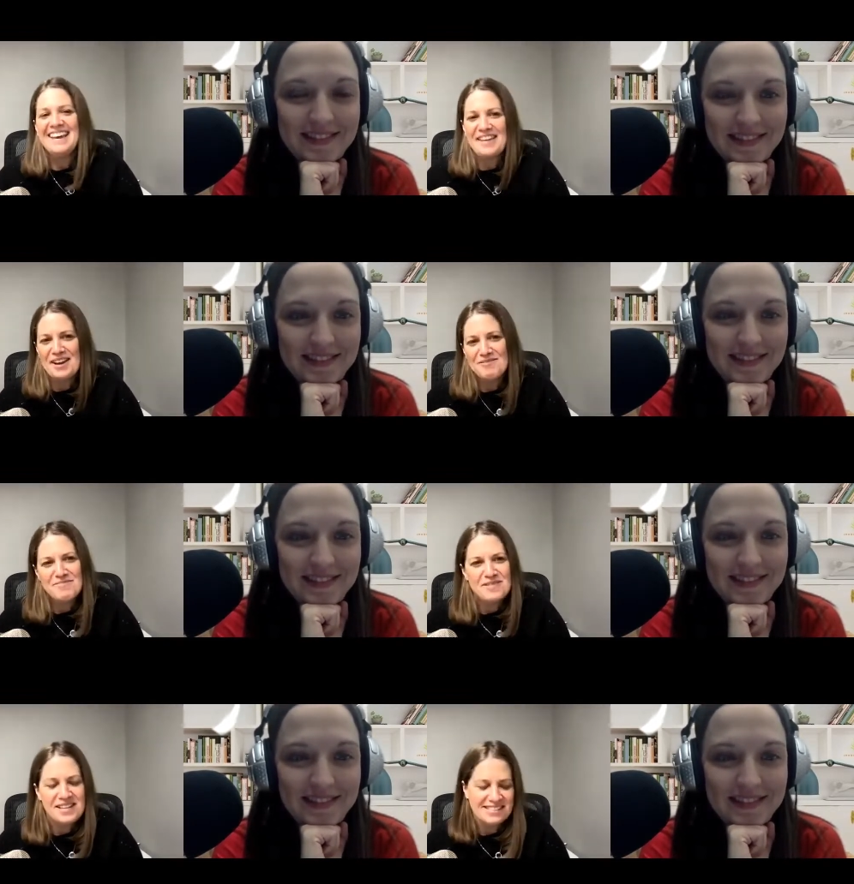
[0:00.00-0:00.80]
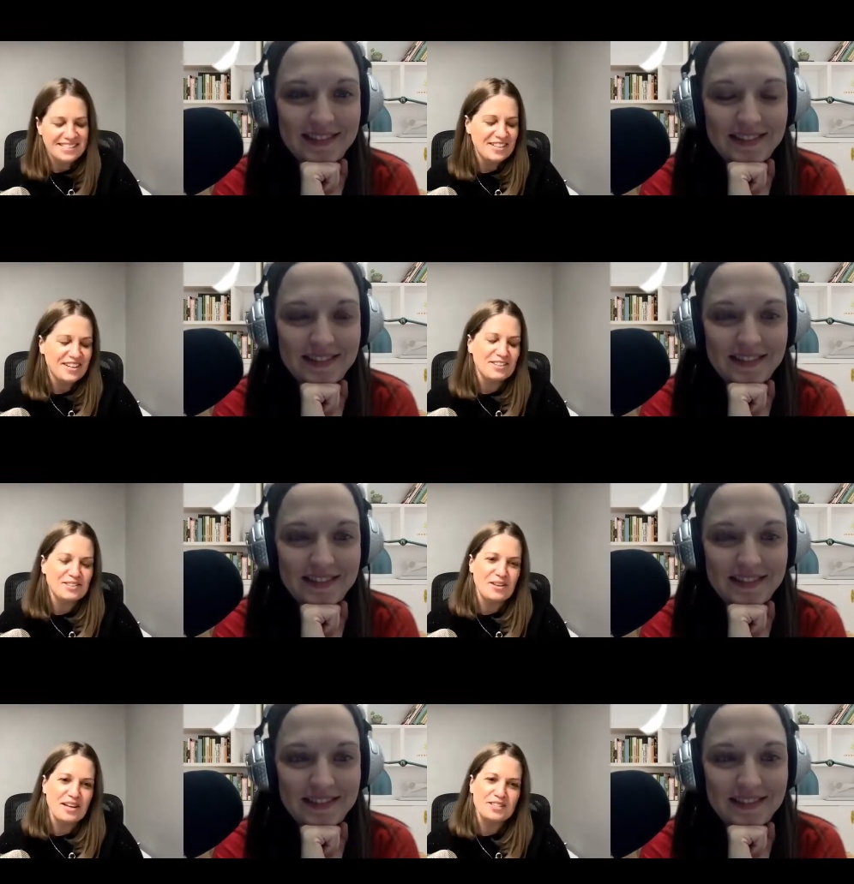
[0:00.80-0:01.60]
Speaker 1: and they come easily to her
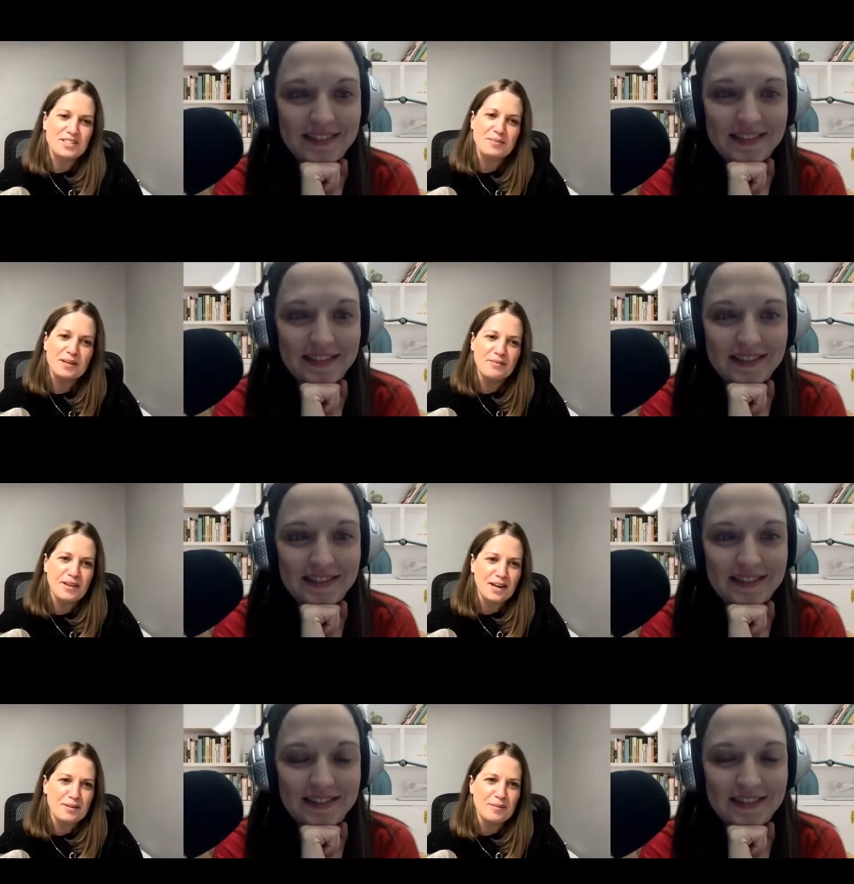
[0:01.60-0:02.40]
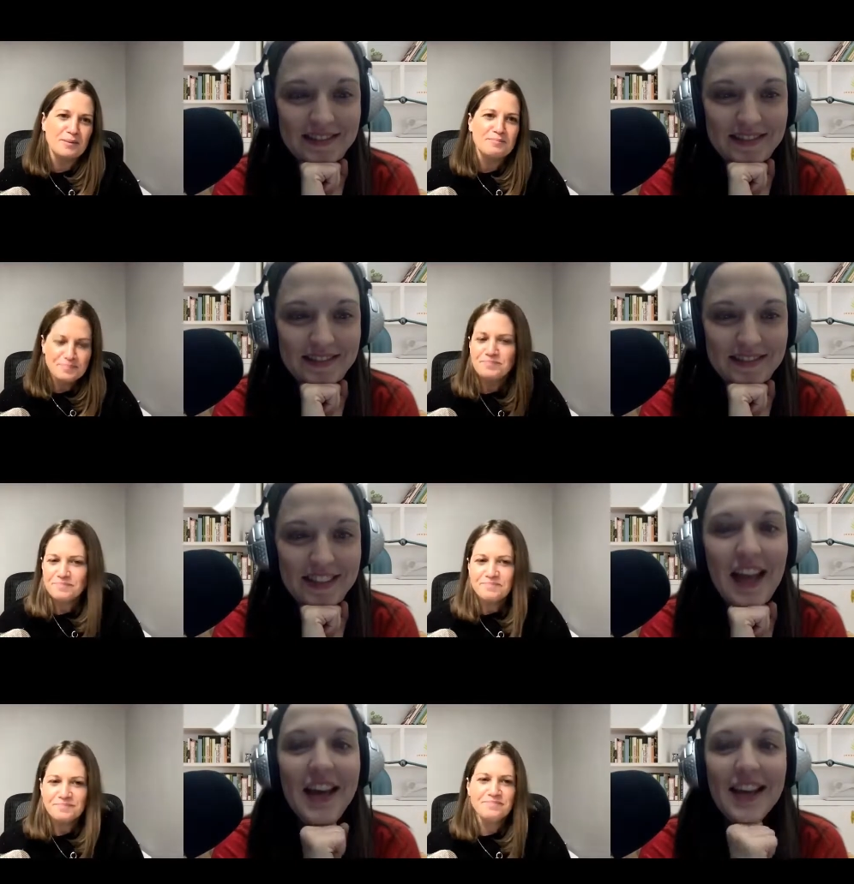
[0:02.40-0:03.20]
so yeah she's been invaluable
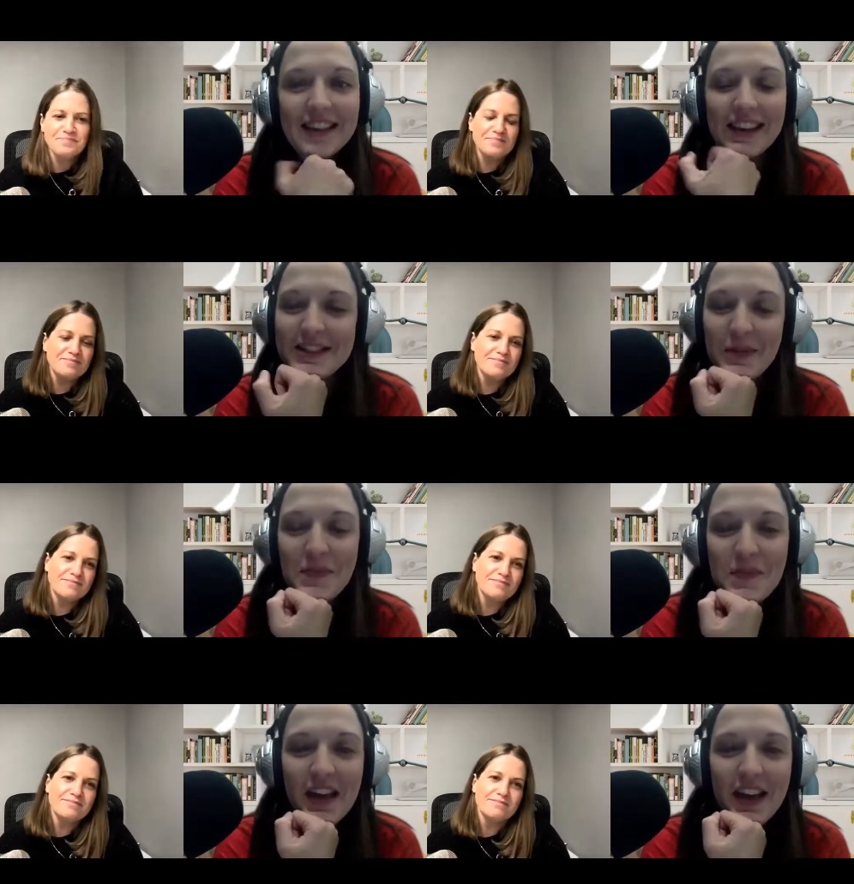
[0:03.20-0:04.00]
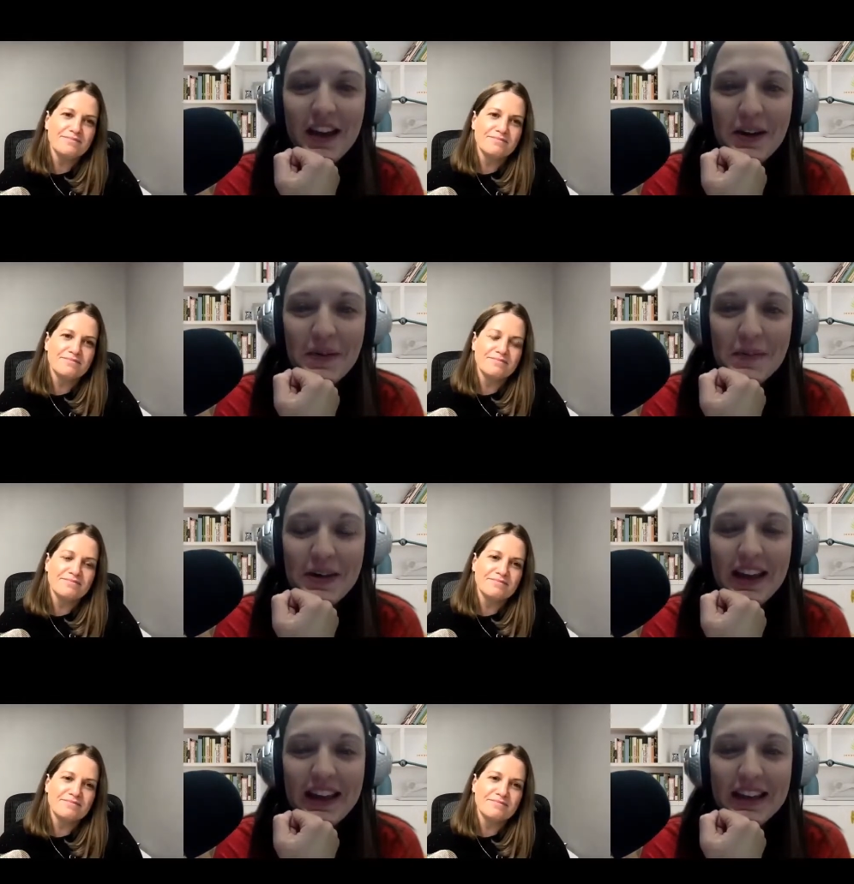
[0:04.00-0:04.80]
Speaker 2: Gotcha.
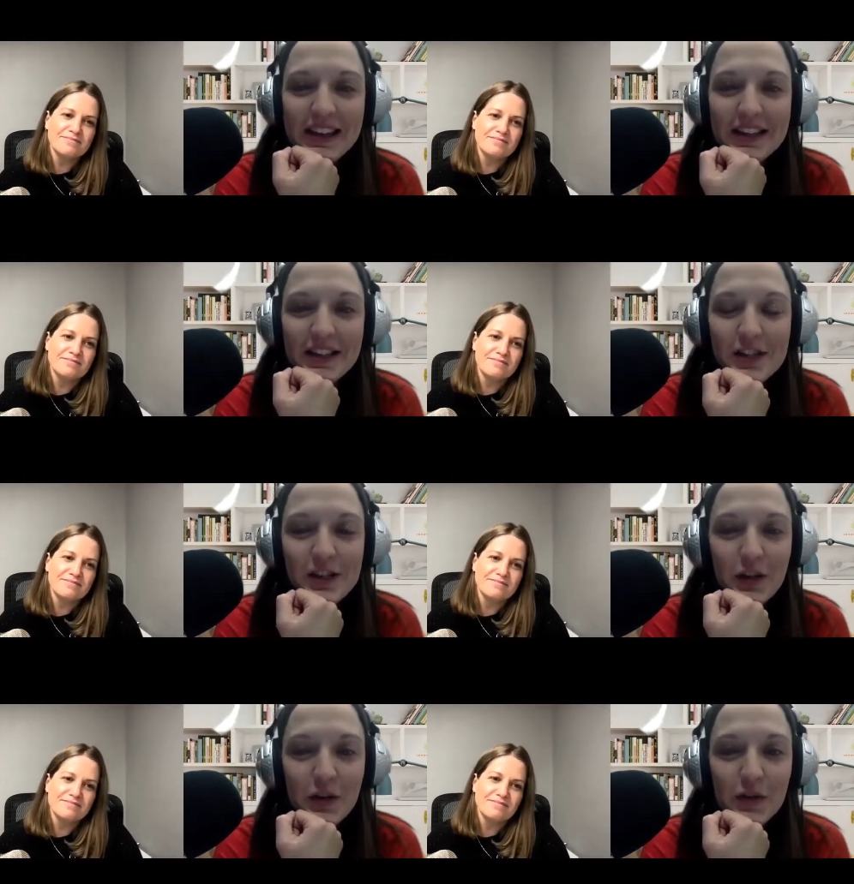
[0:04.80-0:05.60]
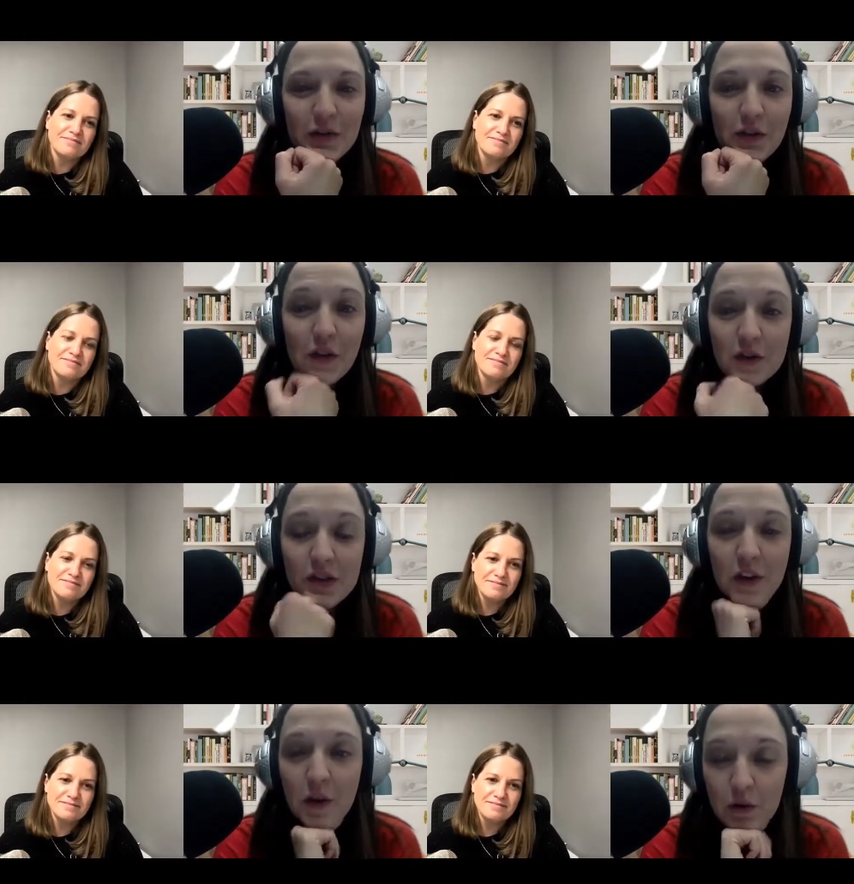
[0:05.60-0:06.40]
Um, and so, for
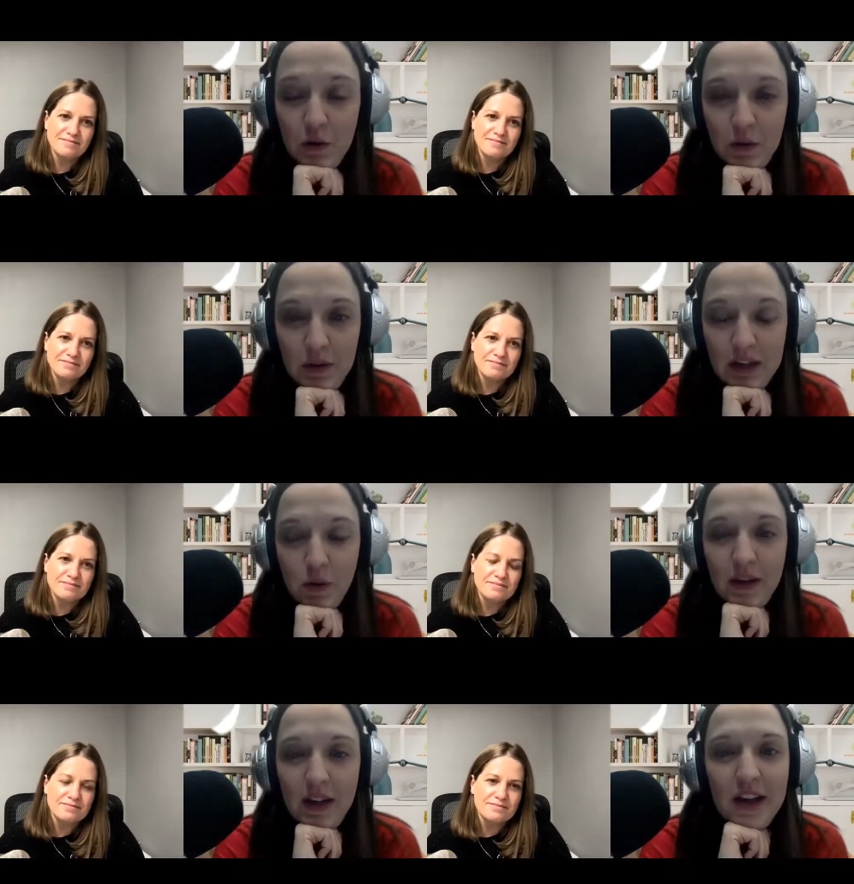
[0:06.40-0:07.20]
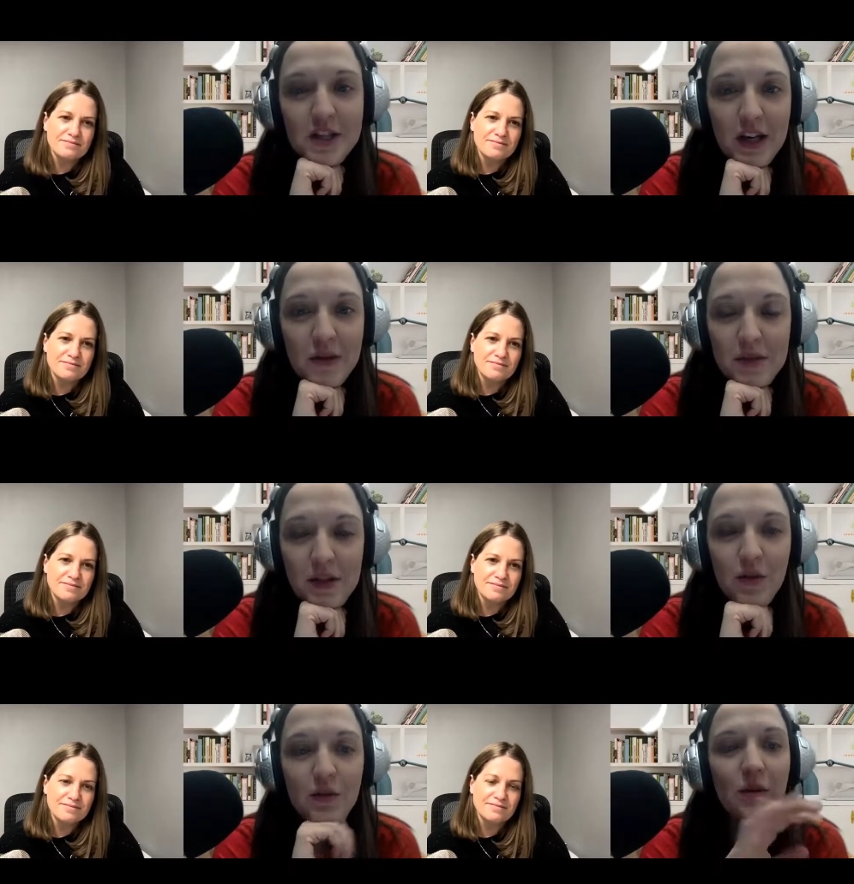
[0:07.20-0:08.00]
those of you who need a quick catch up,
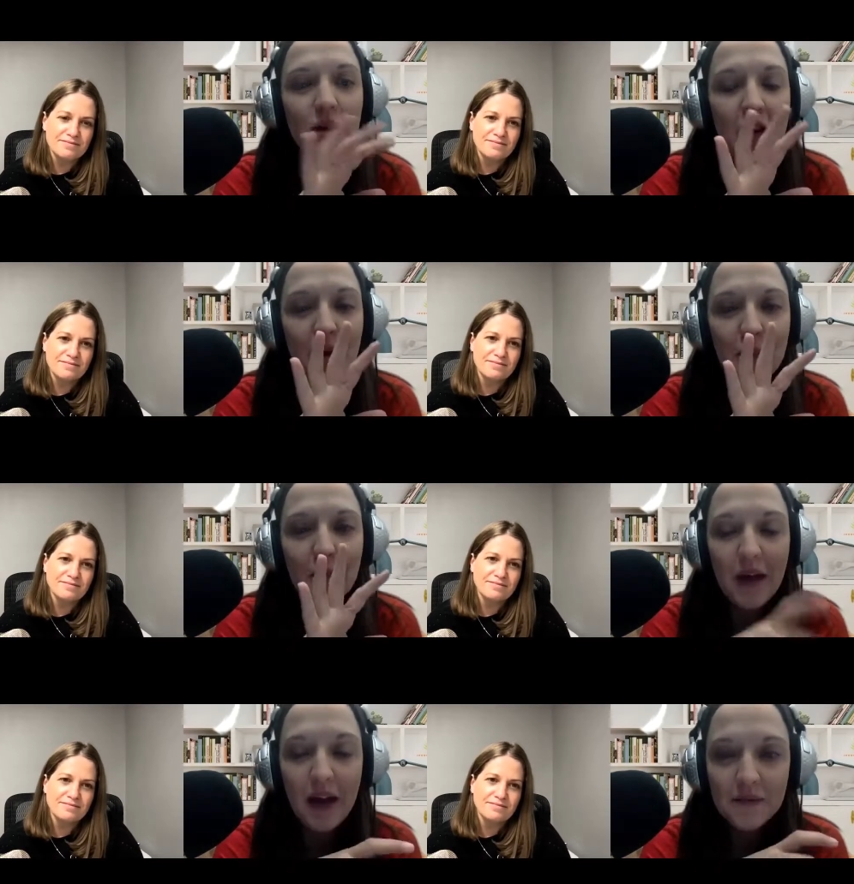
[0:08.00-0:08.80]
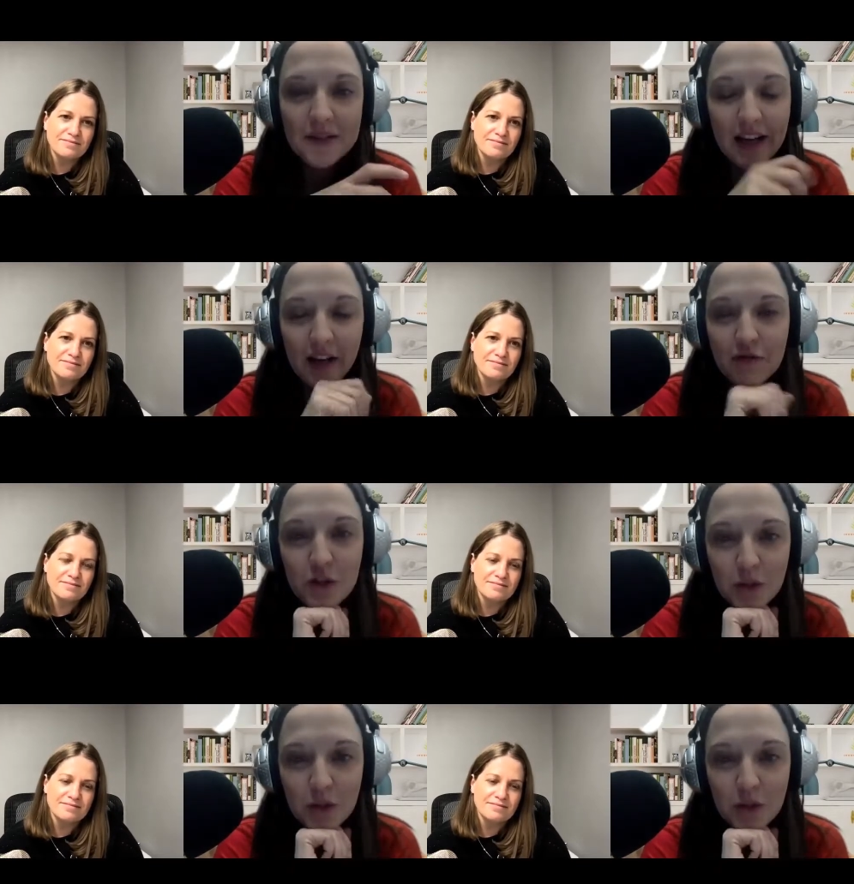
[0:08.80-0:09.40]
so um, I was kind of